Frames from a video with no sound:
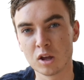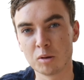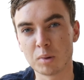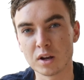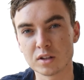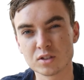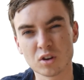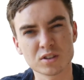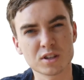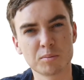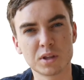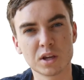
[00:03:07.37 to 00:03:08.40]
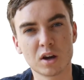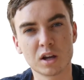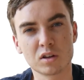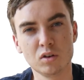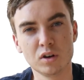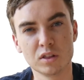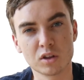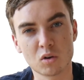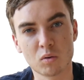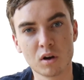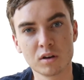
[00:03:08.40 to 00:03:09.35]
But it's not something I include in the
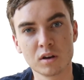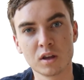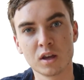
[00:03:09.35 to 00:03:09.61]
quote,